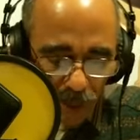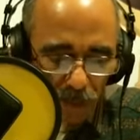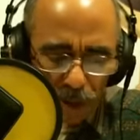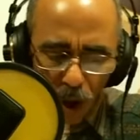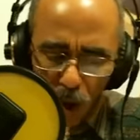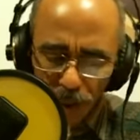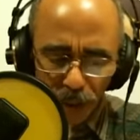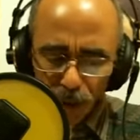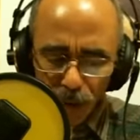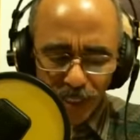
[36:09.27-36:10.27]
but only
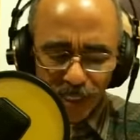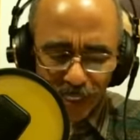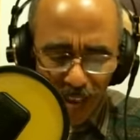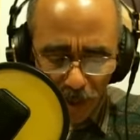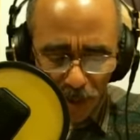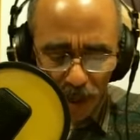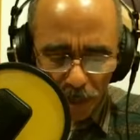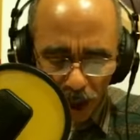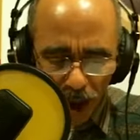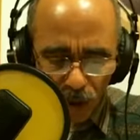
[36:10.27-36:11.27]
to examine
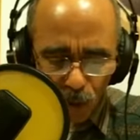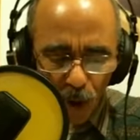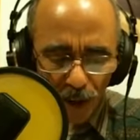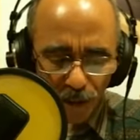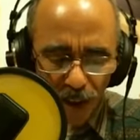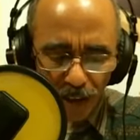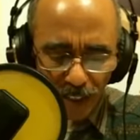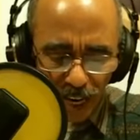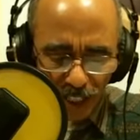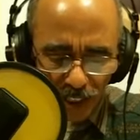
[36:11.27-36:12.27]
upon what
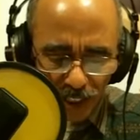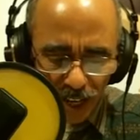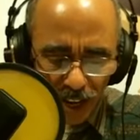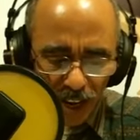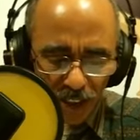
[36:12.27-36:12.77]
foundation